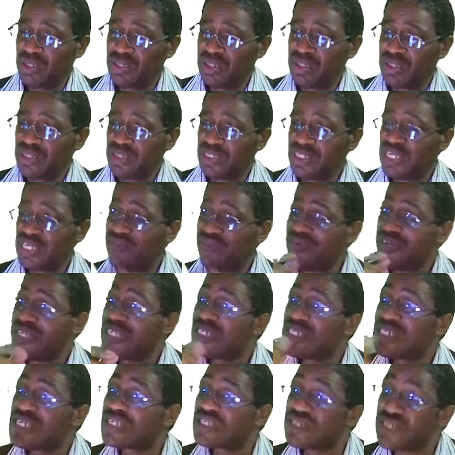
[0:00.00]

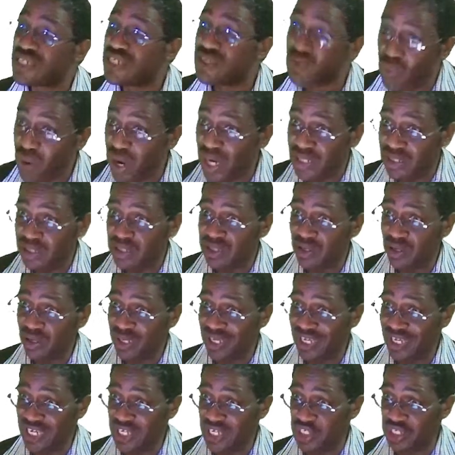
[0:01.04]
761
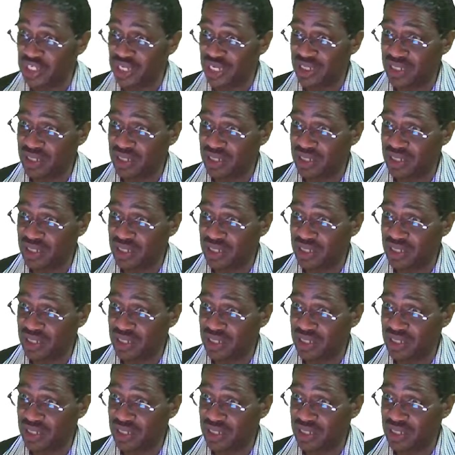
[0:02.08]
initially,